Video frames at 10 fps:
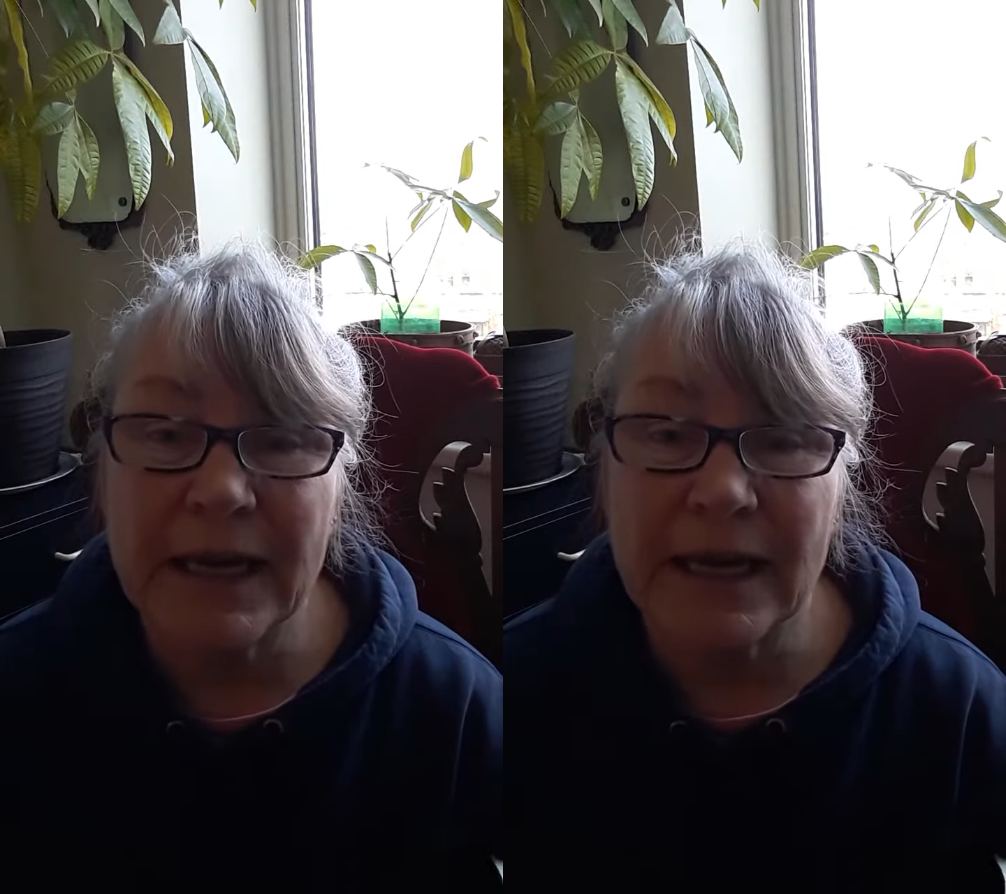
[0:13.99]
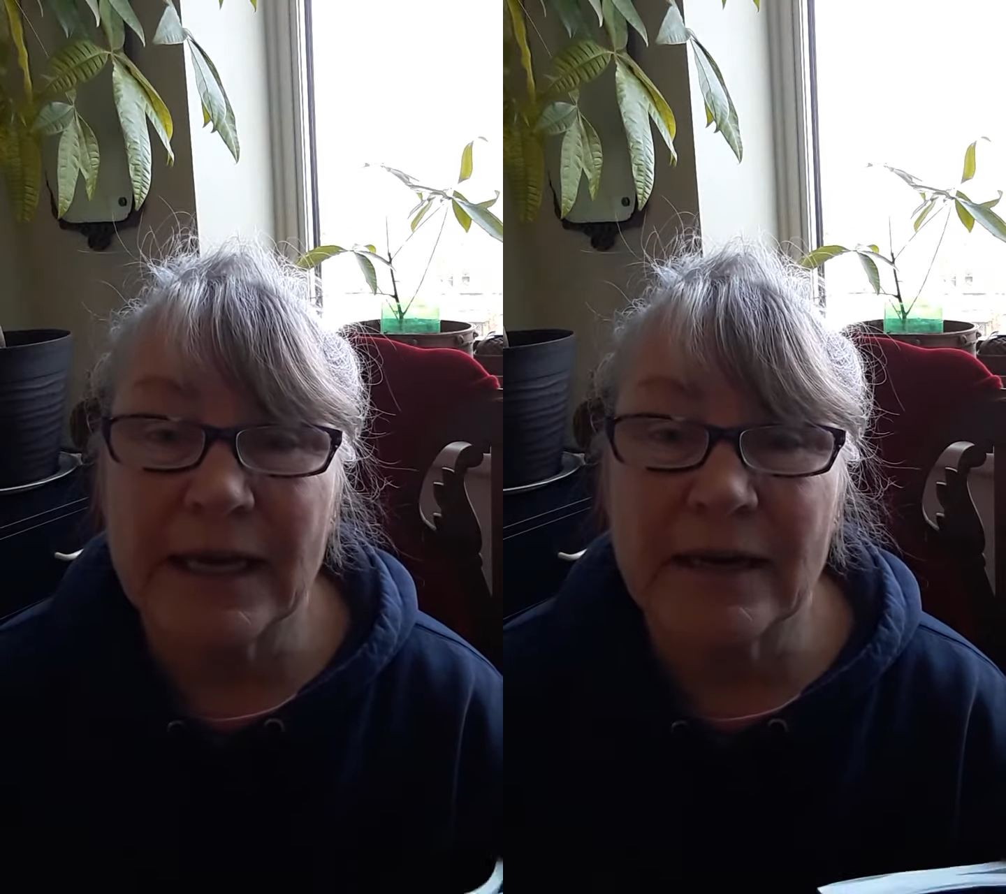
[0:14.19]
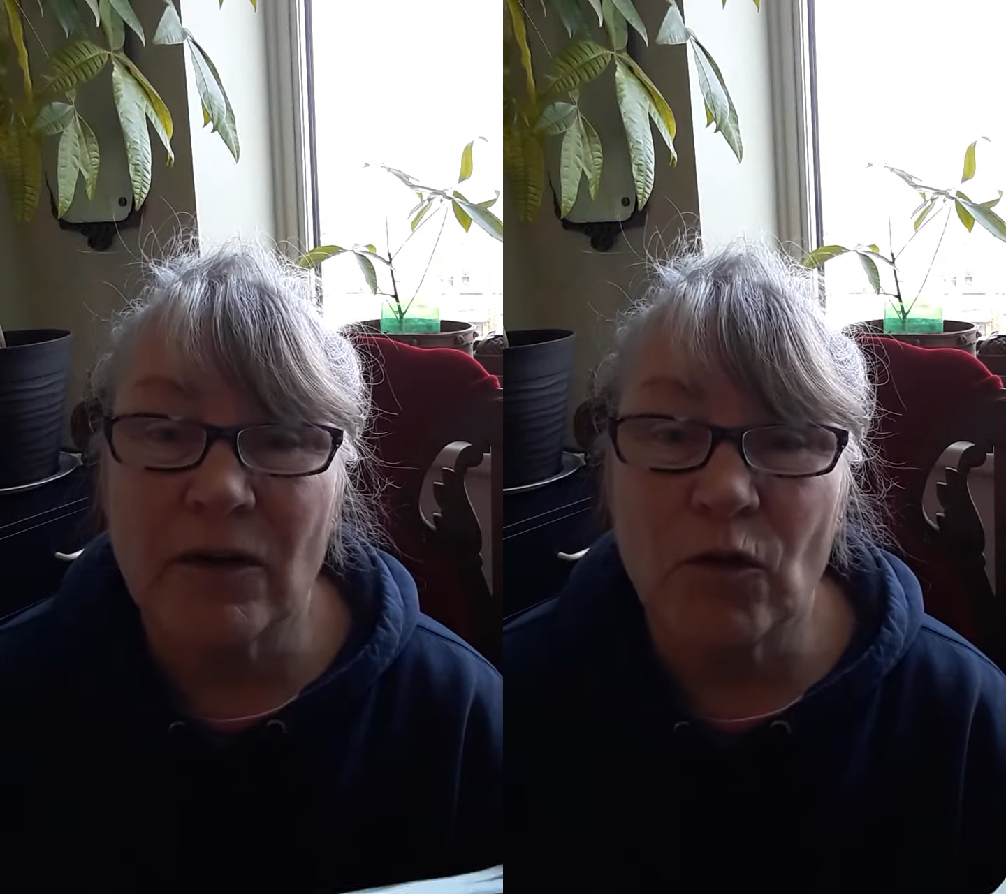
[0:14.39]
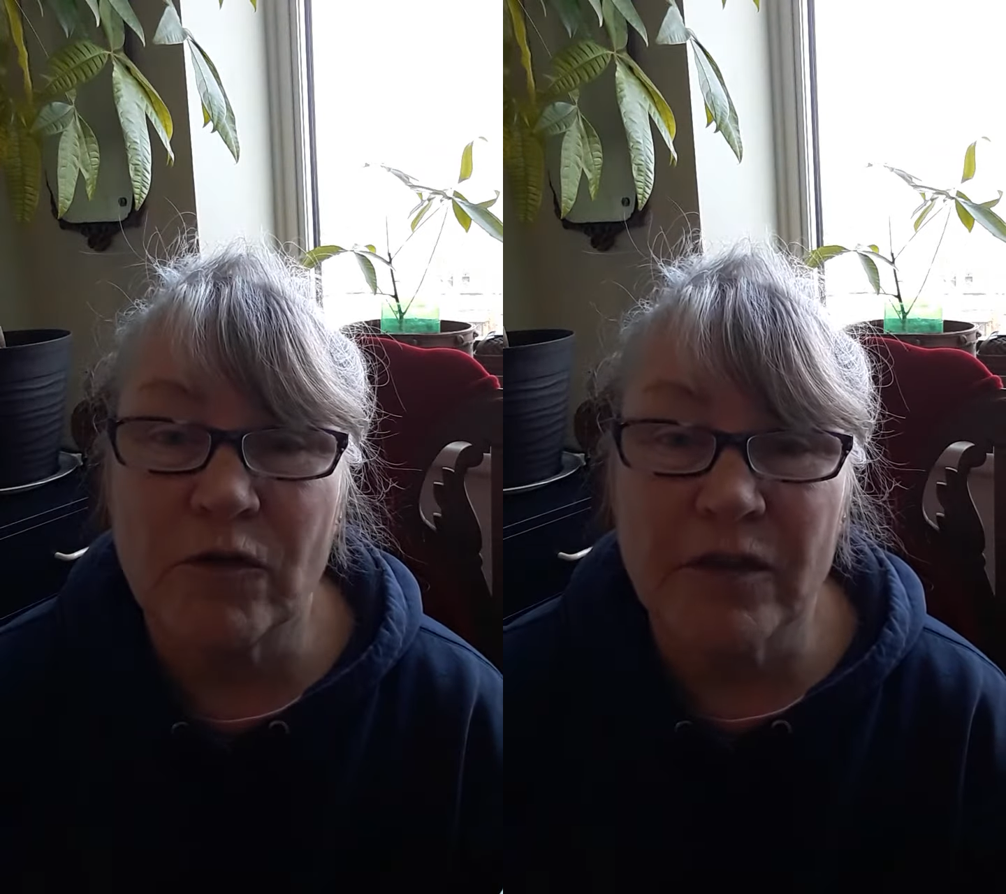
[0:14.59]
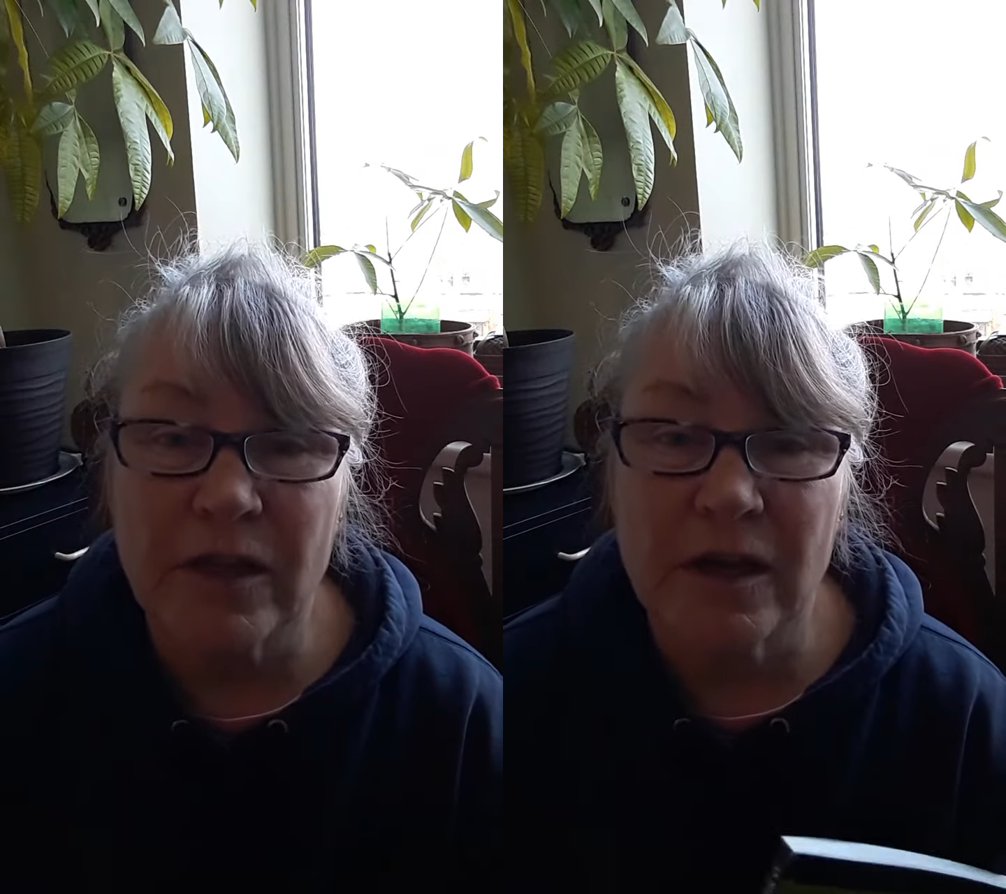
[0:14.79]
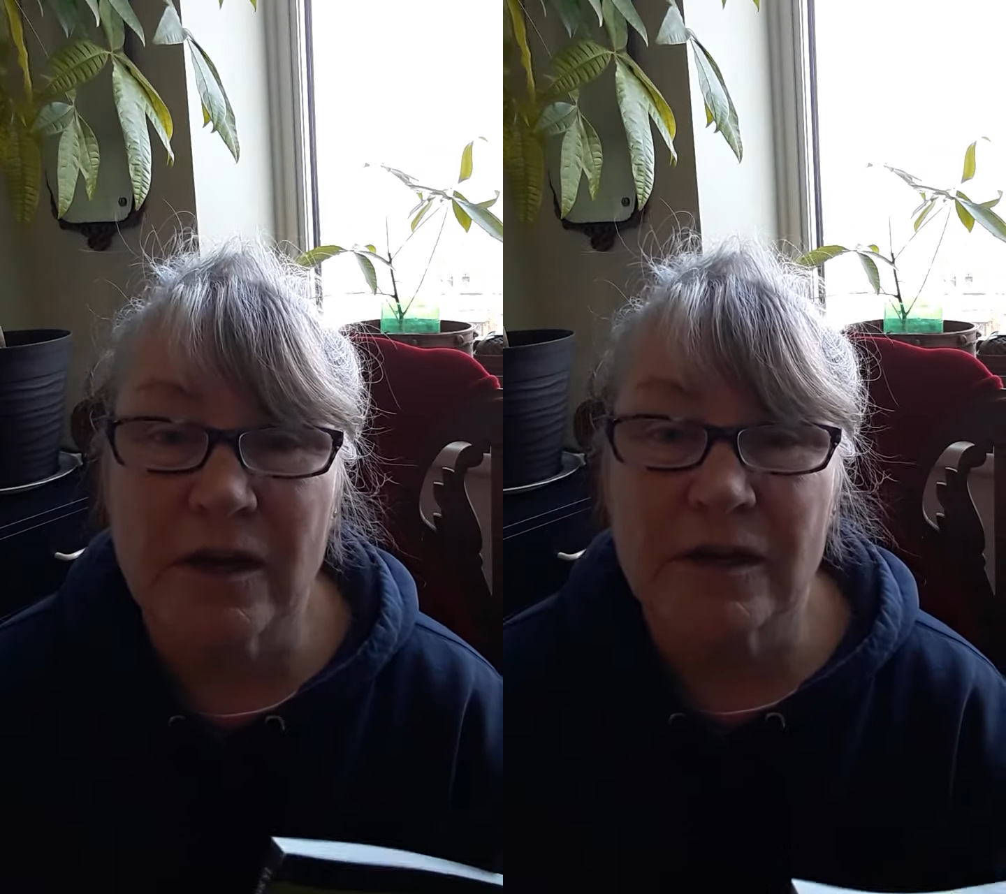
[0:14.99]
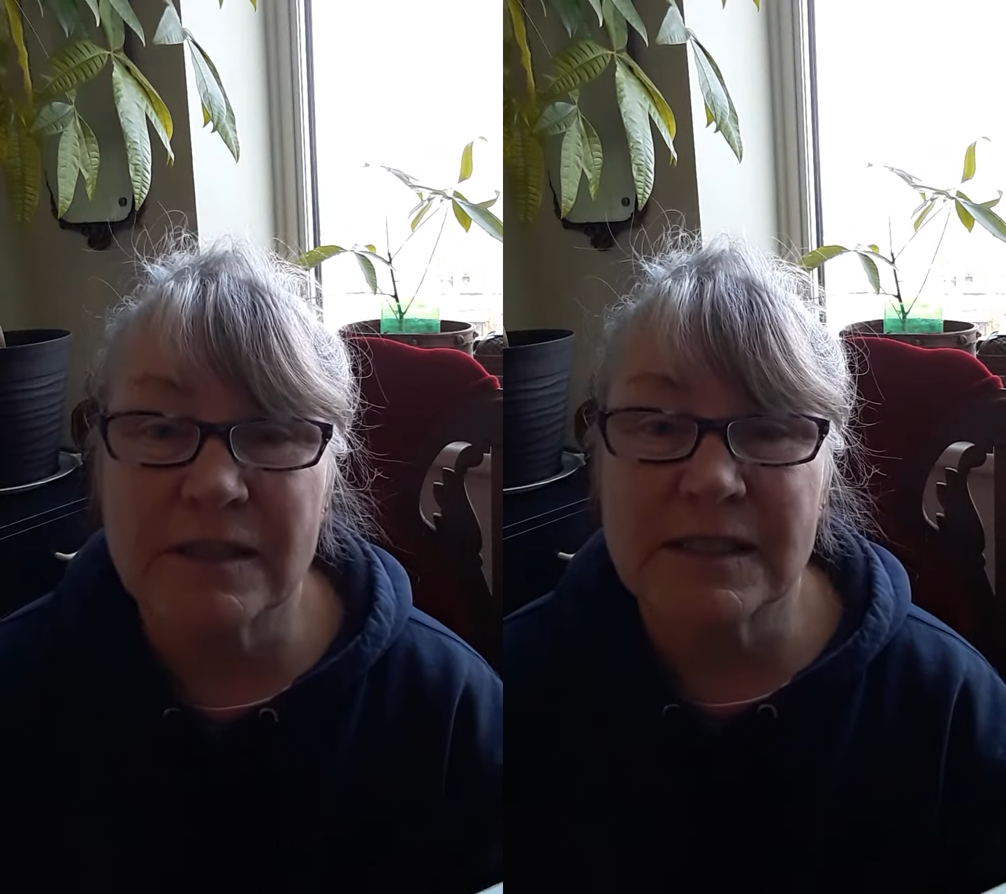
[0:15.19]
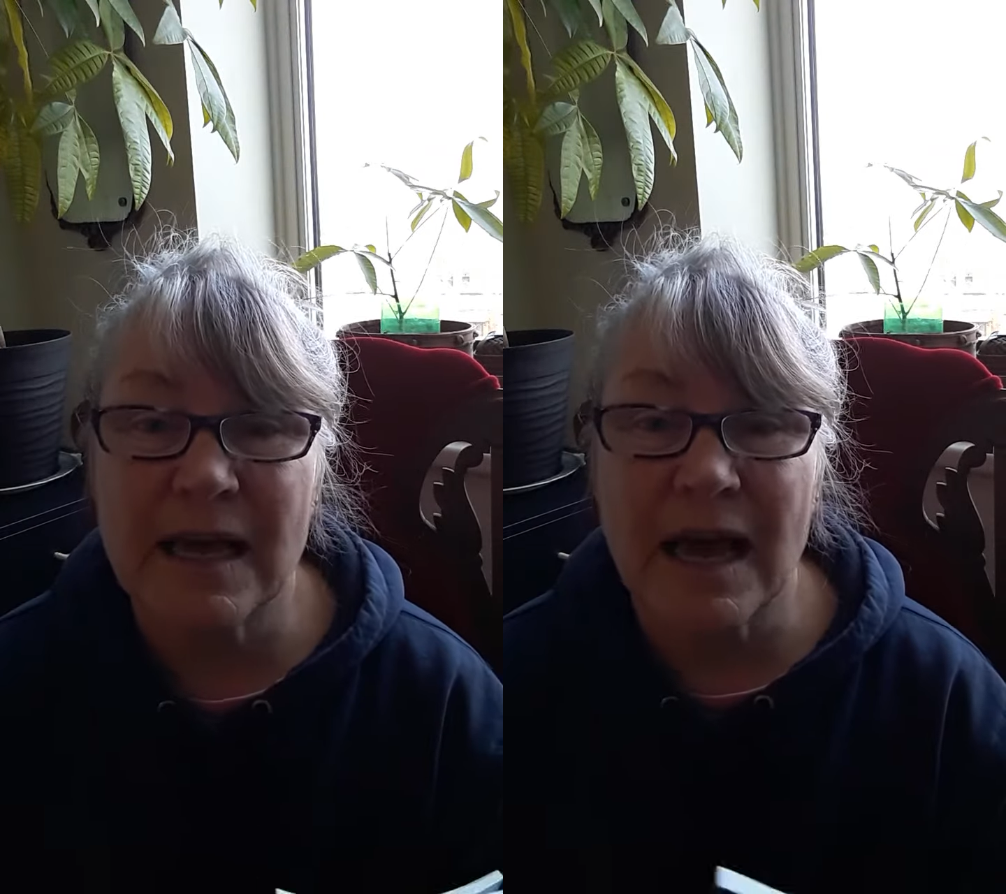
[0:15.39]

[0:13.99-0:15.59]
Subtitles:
And over the years,